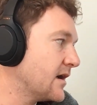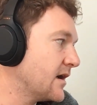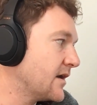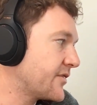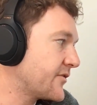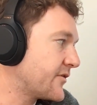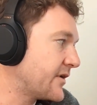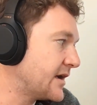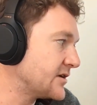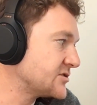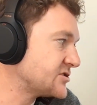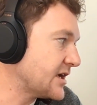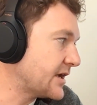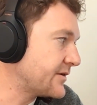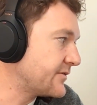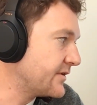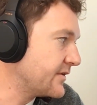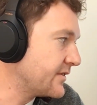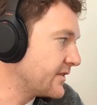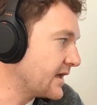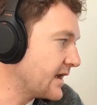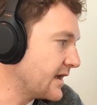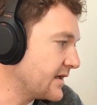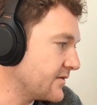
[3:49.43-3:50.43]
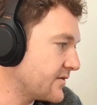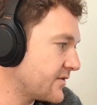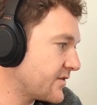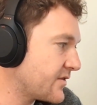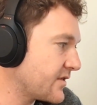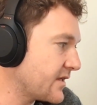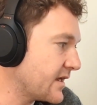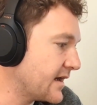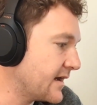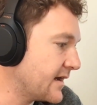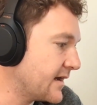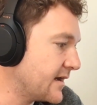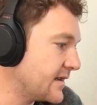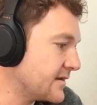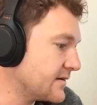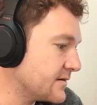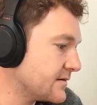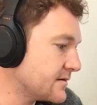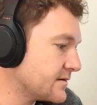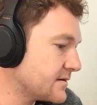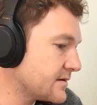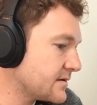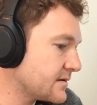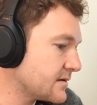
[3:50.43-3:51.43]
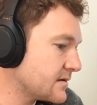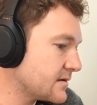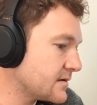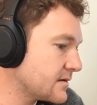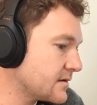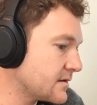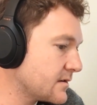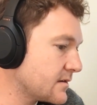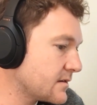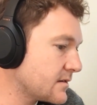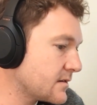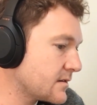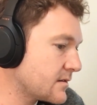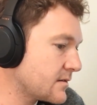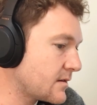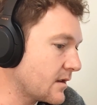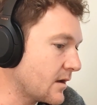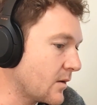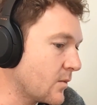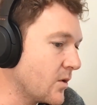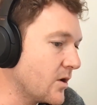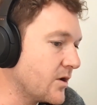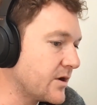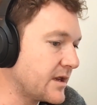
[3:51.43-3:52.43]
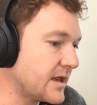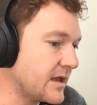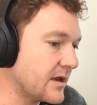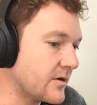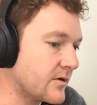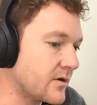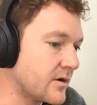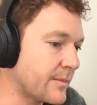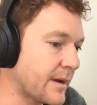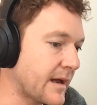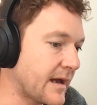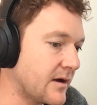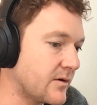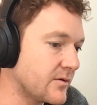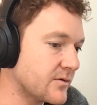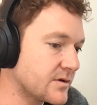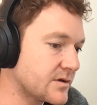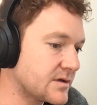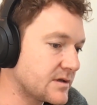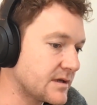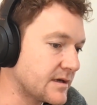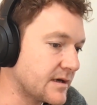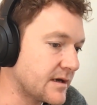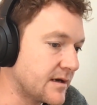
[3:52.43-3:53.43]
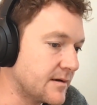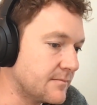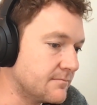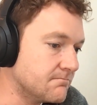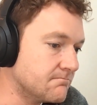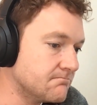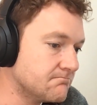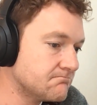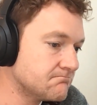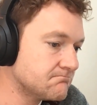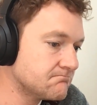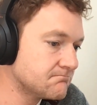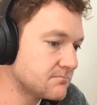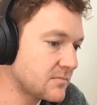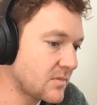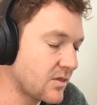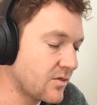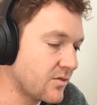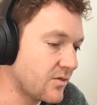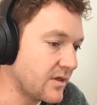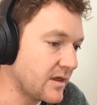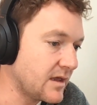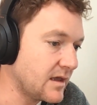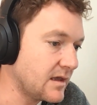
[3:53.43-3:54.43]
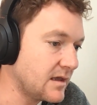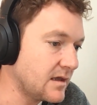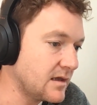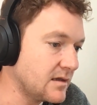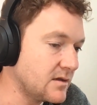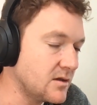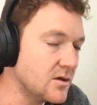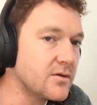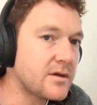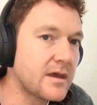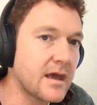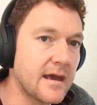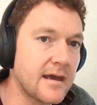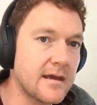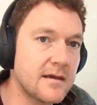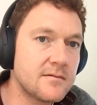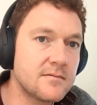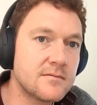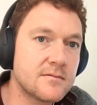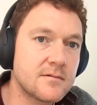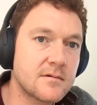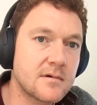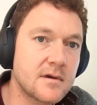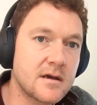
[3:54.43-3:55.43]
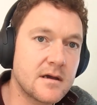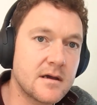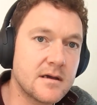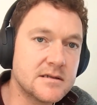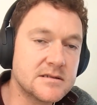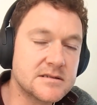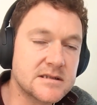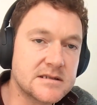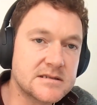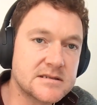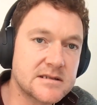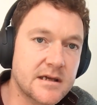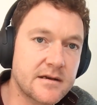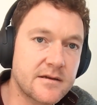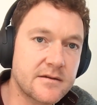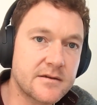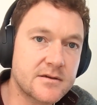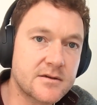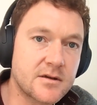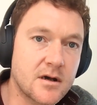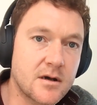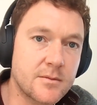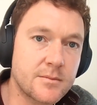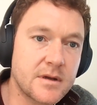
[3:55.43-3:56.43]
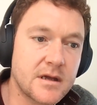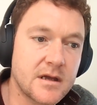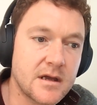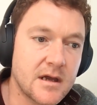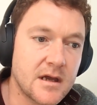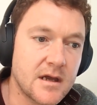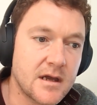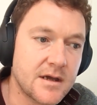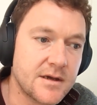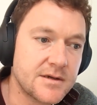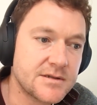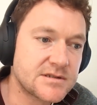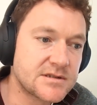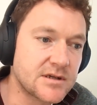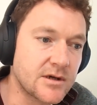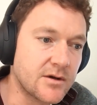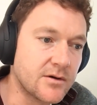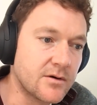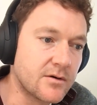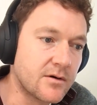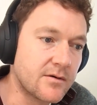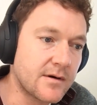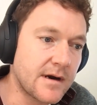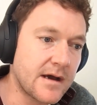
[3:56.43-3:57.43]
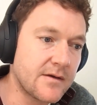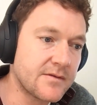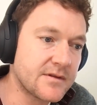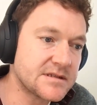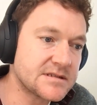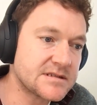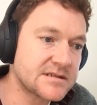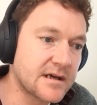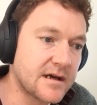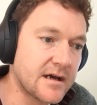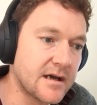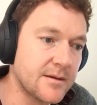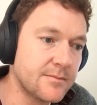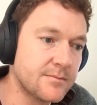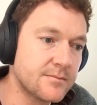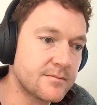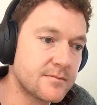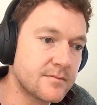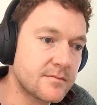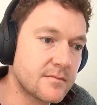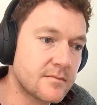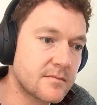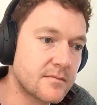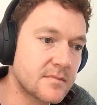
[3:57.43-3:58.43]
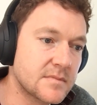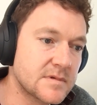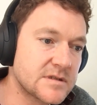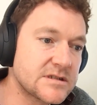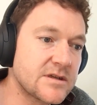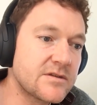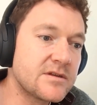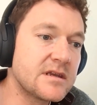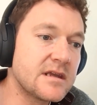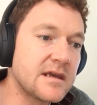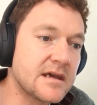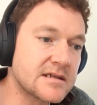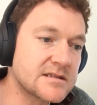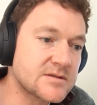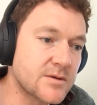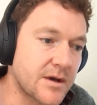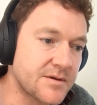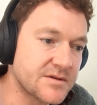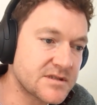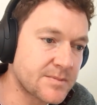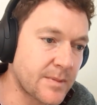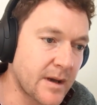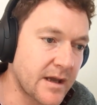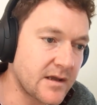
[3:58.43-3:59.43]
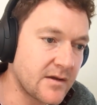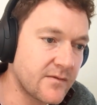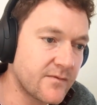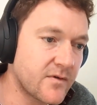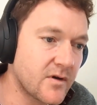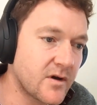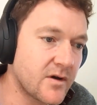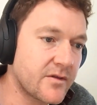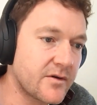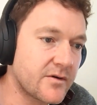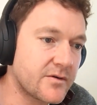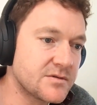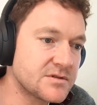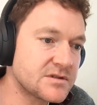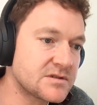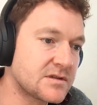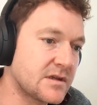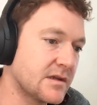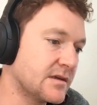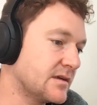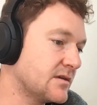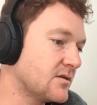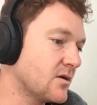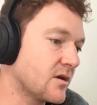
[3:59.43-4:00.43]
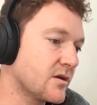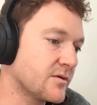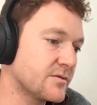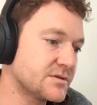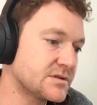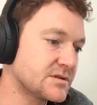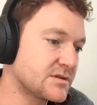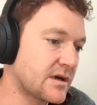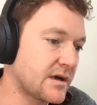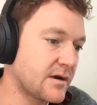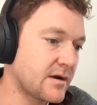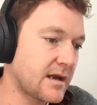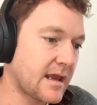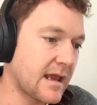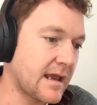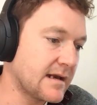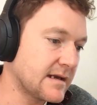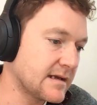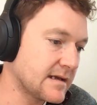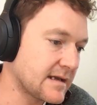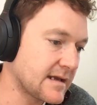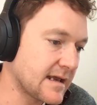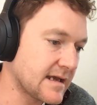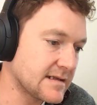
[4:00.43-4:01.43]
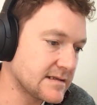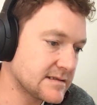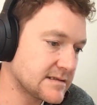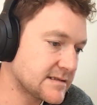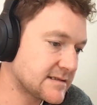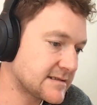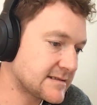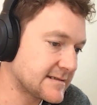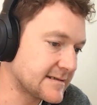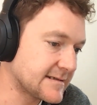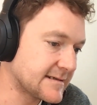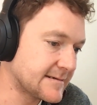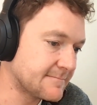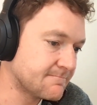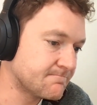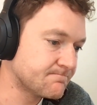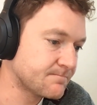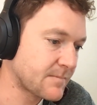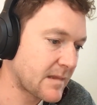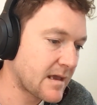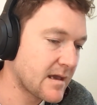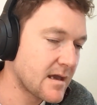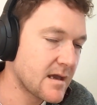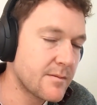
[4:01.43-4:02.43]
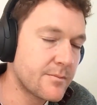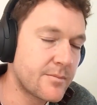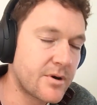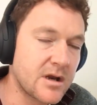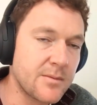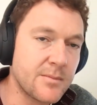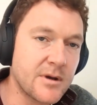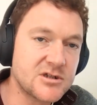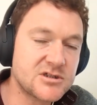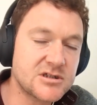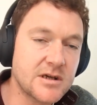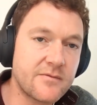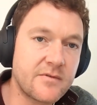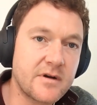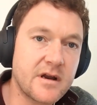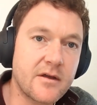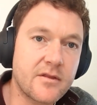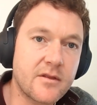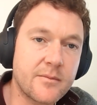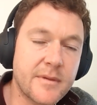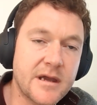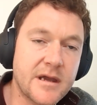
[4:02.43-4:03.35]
throughout January the 8th. And a word here about the UK, as I said at the top. So around this time, so the DXY was spiking further as the dollar was gaining against pretty much every other